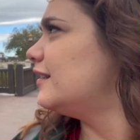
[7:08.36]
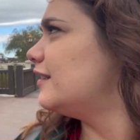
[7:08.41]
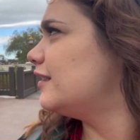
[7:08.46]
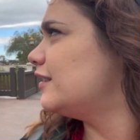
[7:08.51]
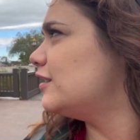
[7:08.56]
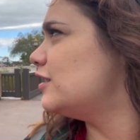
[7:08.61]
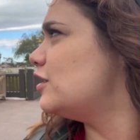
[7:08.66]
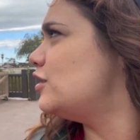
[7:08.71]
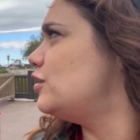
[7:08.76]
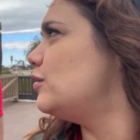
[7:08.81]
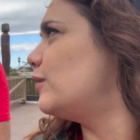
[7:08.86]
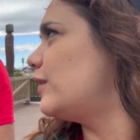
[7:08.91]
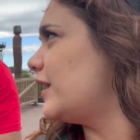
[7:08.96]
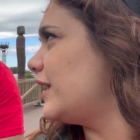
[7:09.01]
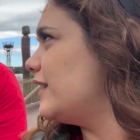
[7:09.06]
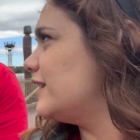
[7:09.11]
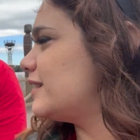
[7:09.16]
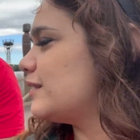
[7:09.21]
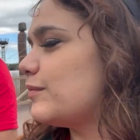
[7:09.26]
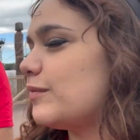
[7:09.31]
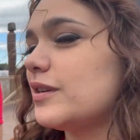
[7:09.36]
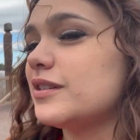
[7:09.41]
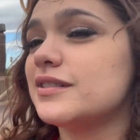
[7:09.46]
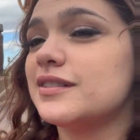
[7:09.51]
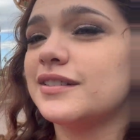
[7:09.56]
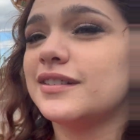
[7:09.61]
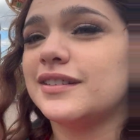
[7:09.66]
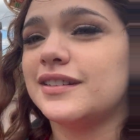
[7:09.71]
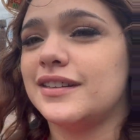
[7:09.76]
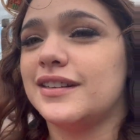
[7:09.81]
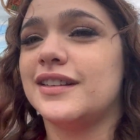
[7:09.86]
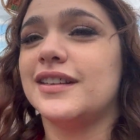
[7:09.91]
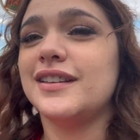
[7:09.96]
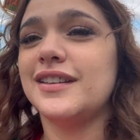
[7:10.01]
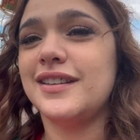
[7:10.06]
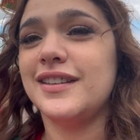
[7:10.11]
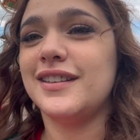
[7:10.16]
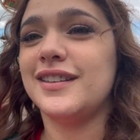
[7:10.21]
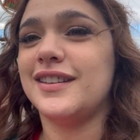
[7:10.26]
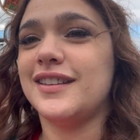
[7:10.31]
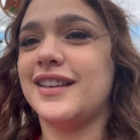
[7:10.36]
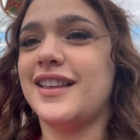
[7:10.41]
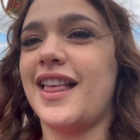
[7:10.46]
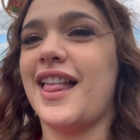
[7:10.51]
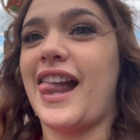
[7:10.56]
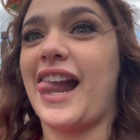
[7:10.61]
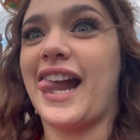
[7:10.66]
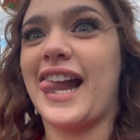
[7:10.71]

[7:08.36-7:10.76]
Did you want to yeah, uh, yeah, some ravioli or some